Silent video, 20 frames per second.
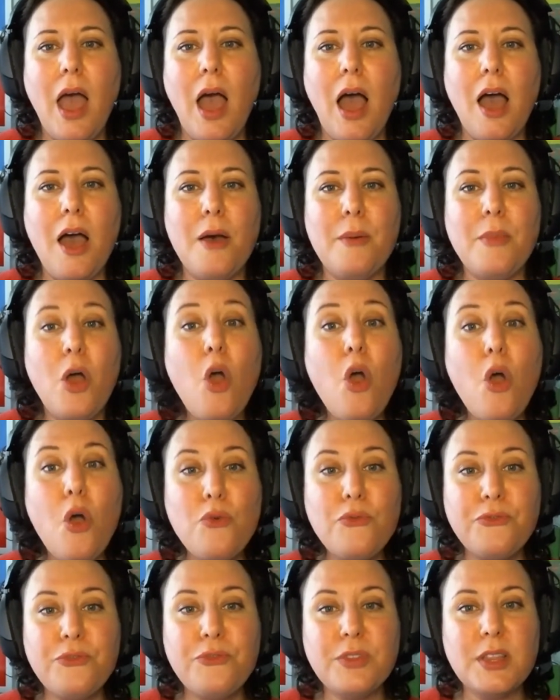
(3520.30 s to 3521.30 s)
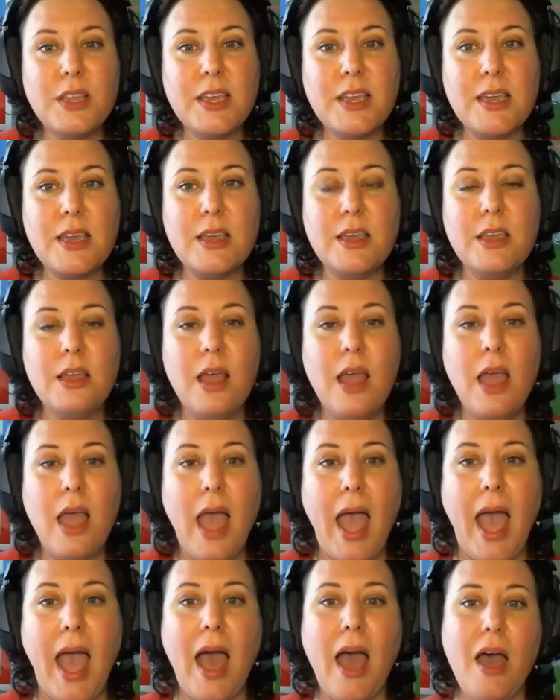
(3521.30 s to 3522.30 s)
um, hopefully
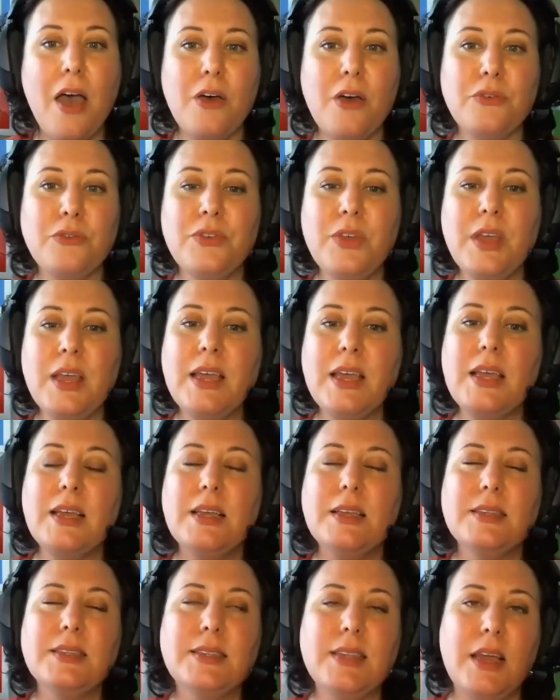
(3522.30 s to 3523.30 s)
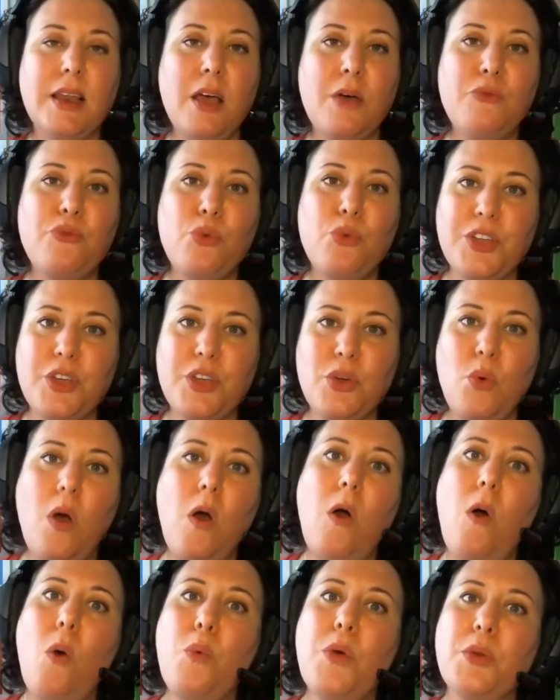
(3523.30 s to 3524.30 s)
have set up for you
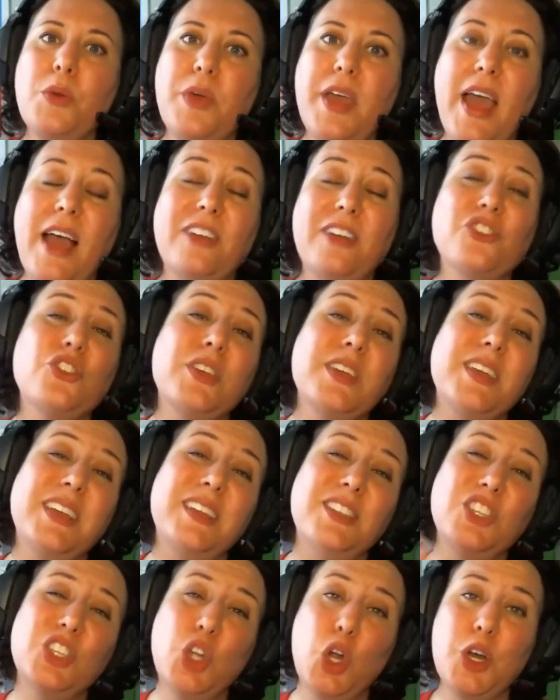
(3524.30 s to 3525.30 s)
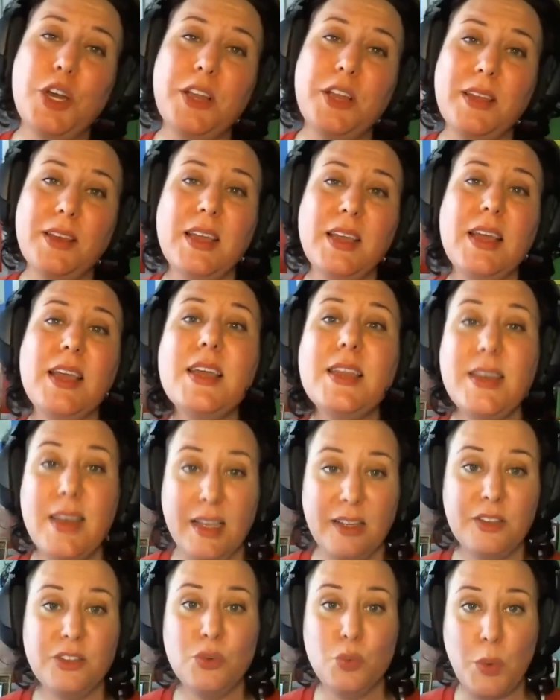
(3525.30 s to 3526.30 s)
all when we actually get started
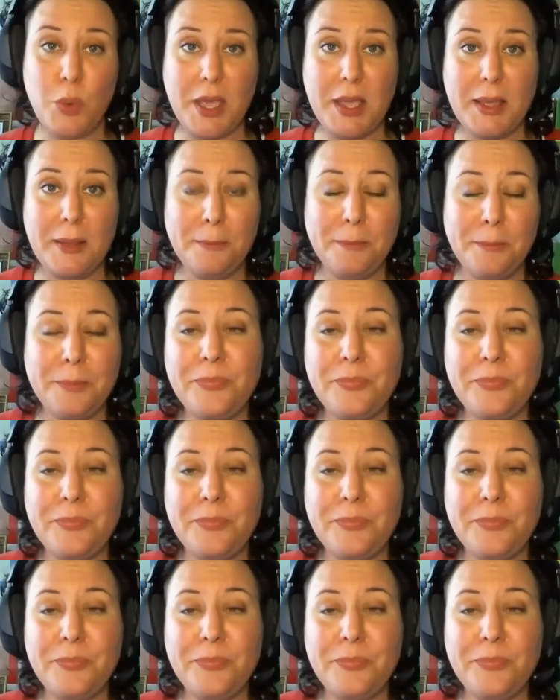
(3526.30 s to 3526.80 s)
next week